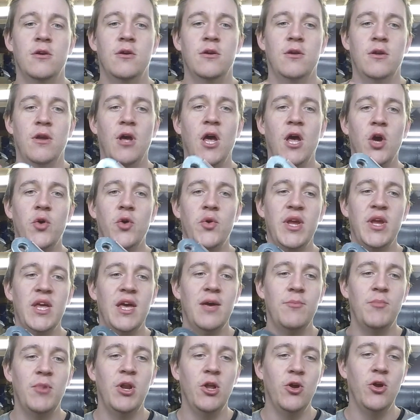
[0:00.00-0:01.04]

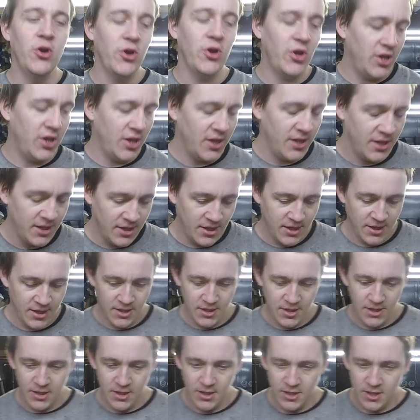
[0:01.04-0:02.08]
OEM look.
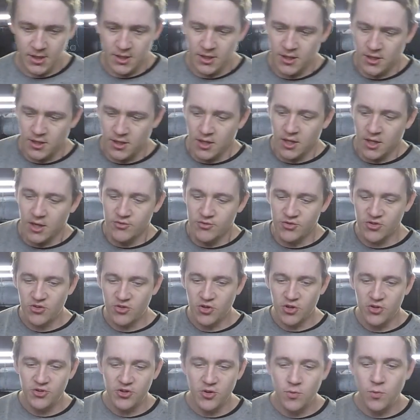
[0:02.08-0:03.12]
Just
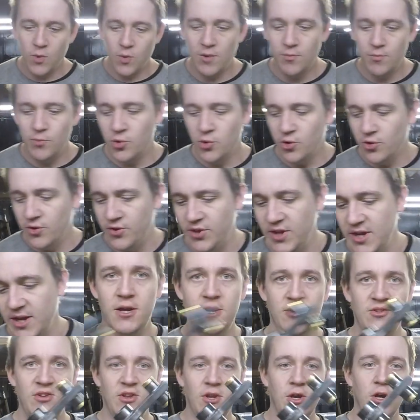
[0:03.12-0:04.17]
got to do one more thing
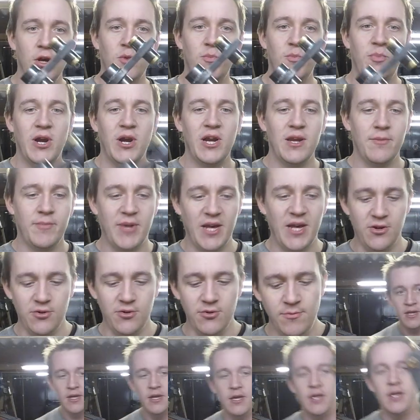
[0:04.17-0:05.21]
to the old brake
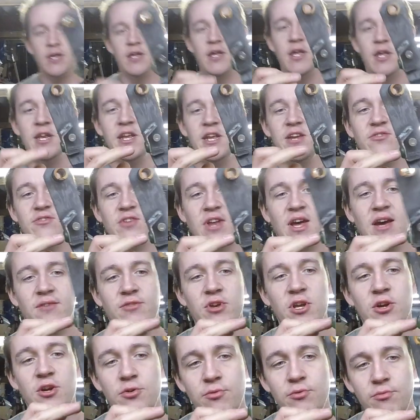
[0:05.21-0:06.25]
pedal. It needs to have a
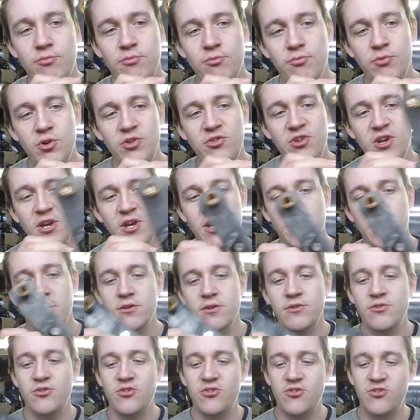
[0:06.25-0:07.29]
little
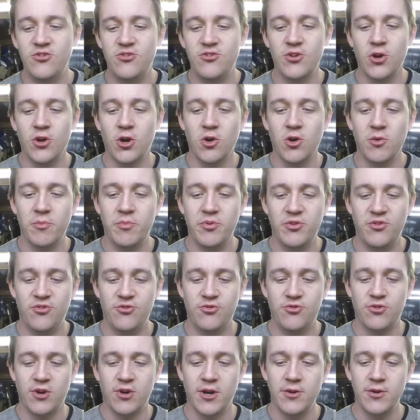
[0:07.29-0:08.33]
return, stop,
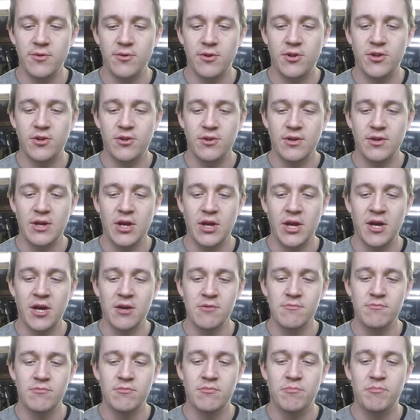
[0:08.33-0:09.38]
stroke
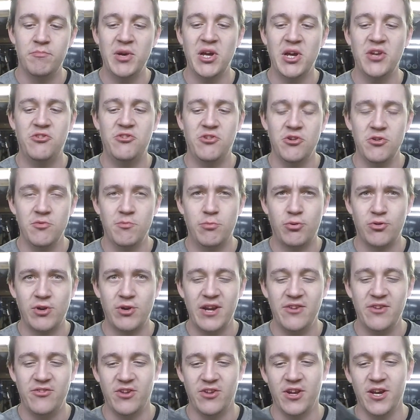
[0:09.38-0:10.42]
button
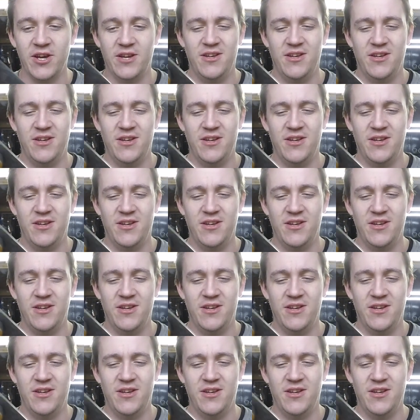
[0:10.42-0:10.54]
presser